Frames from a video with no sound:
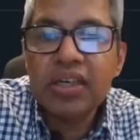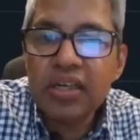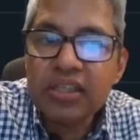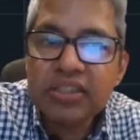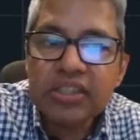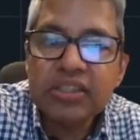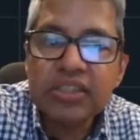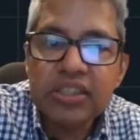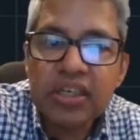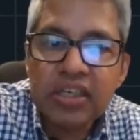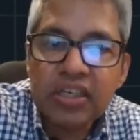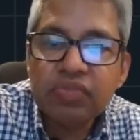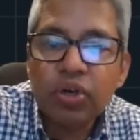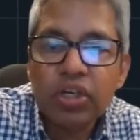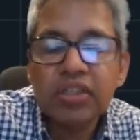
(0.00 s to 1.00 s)
116,
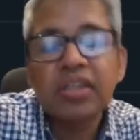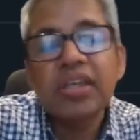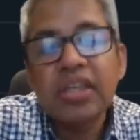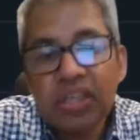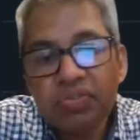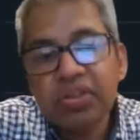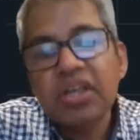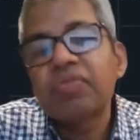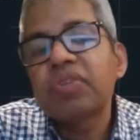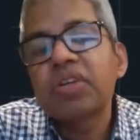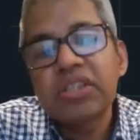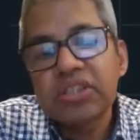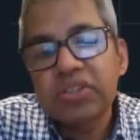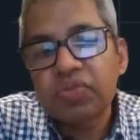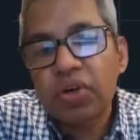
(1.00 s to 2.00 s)
143, even after
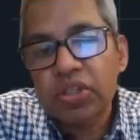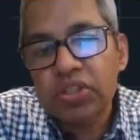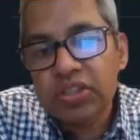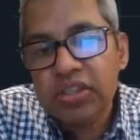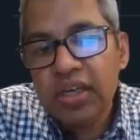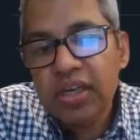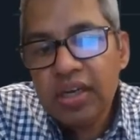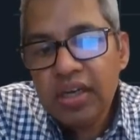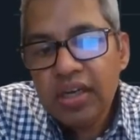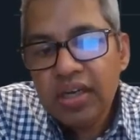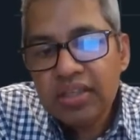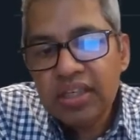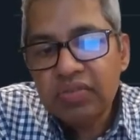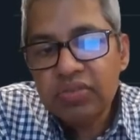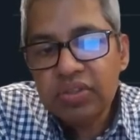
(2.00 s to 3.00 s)
these falls
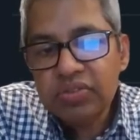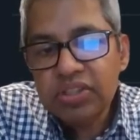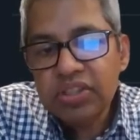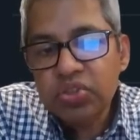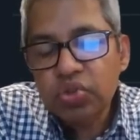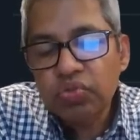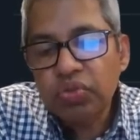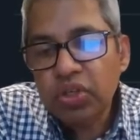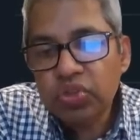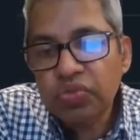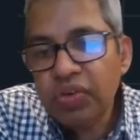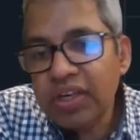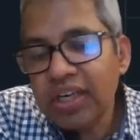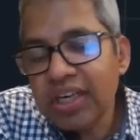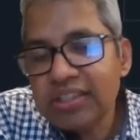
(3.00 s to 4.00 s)
that we have seen so far. So
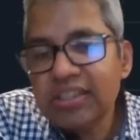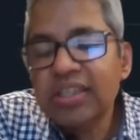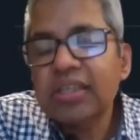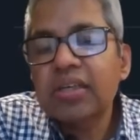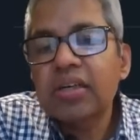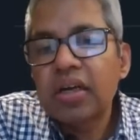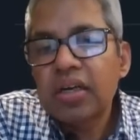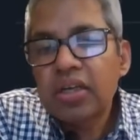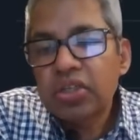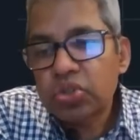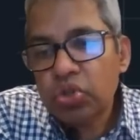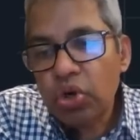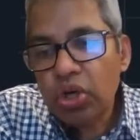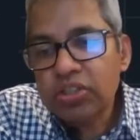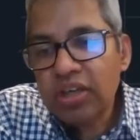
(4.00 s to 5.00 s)
fantastic
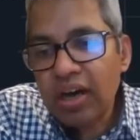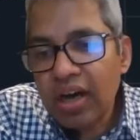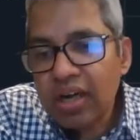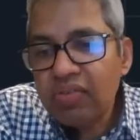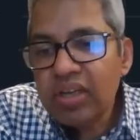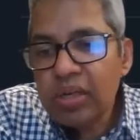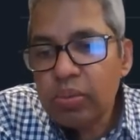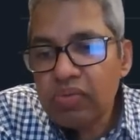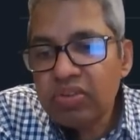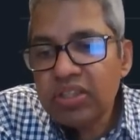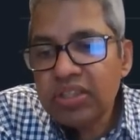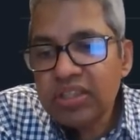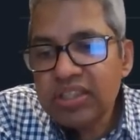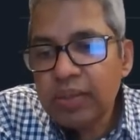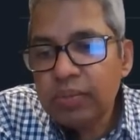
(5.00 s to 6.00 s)
stocks are available
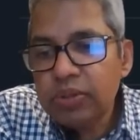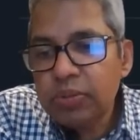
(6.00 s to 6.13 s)
within the same